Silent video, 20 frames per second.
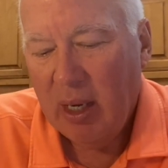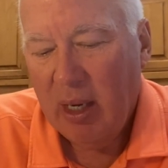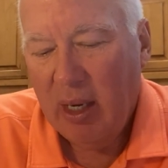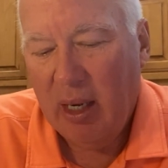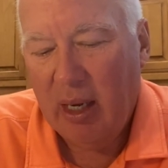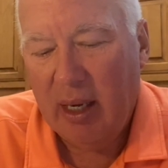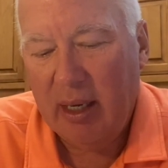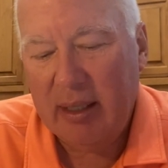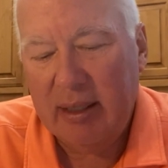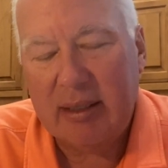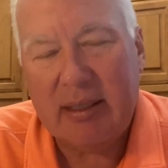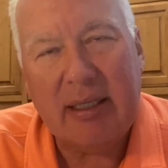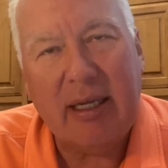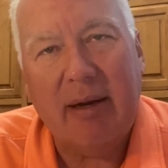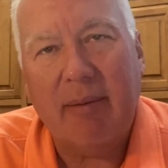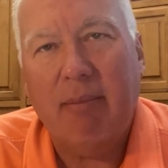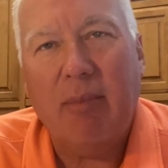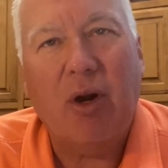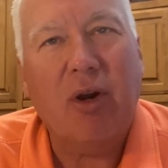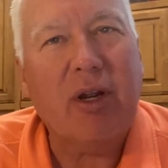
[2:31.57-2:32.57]

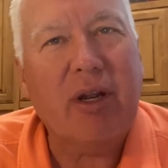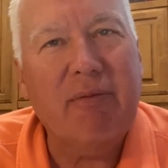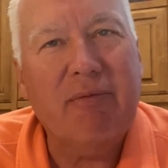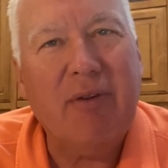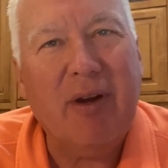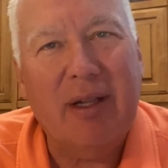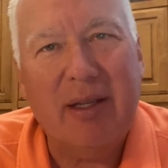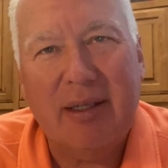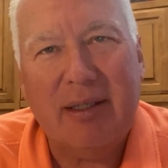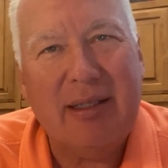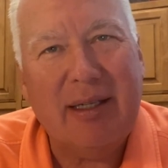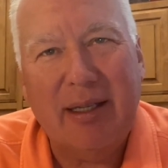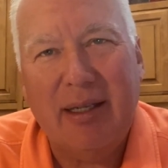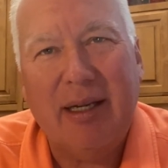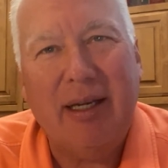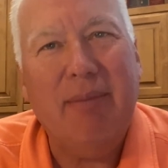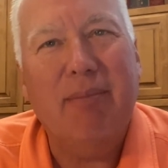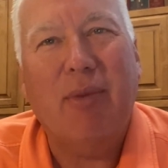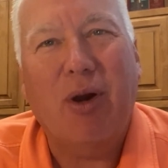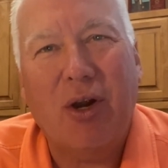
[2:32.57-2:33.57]
Instead of market
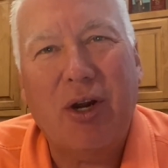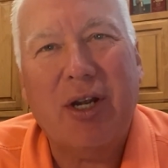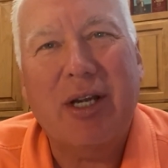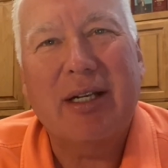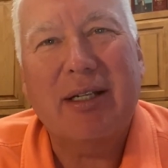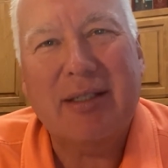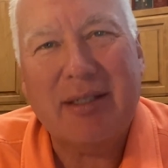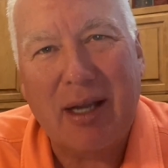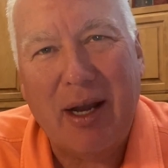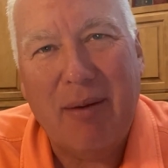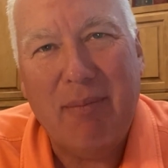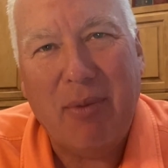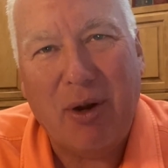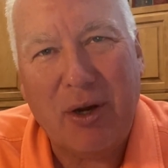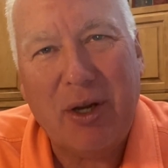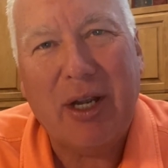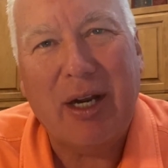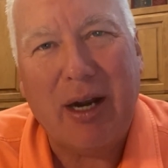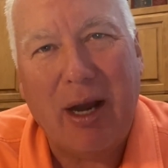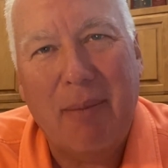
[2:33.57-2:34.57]
volatility, market
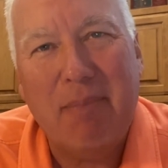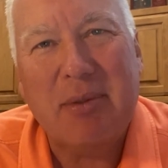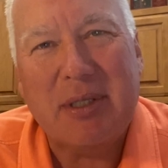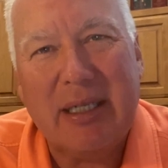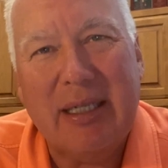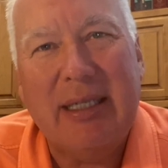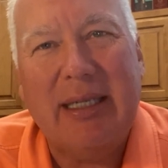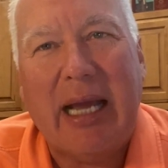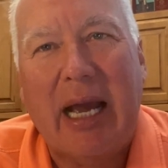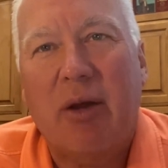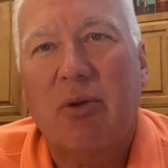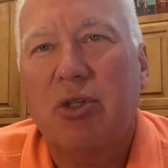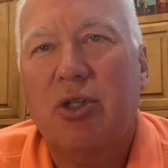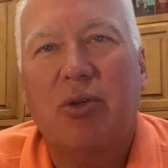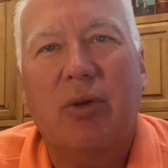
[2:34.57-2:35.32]
ups and downs.